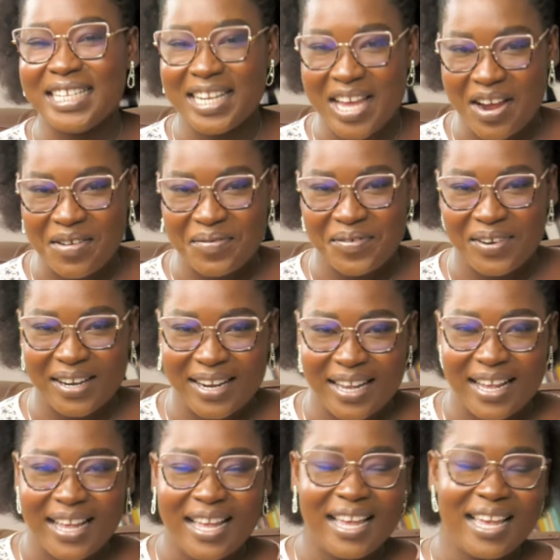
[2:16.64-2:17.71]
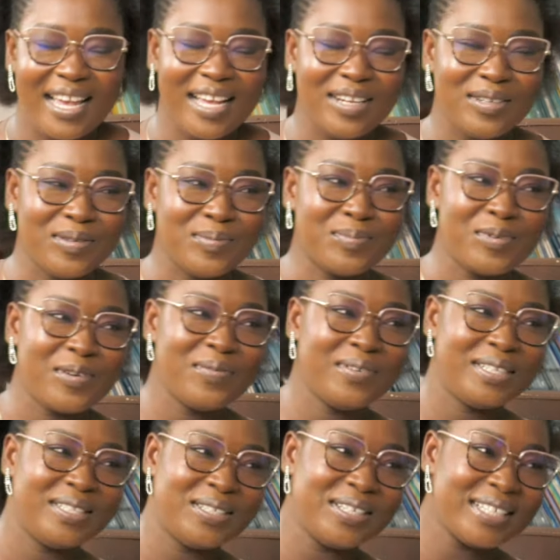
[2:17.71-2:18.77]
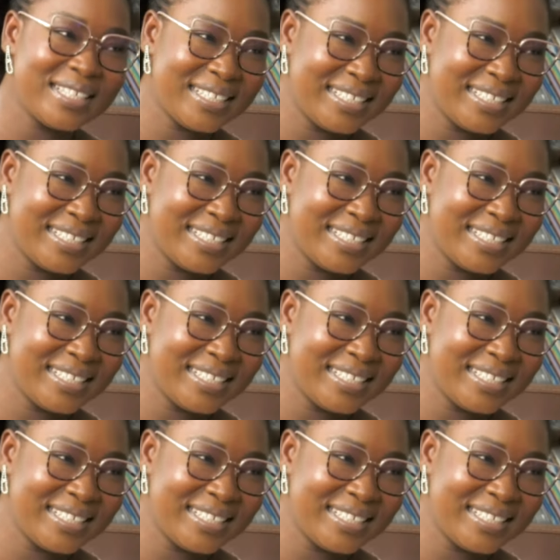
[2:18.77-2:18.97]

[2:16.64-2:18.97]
in Africa. Hello, Prof. and Doc.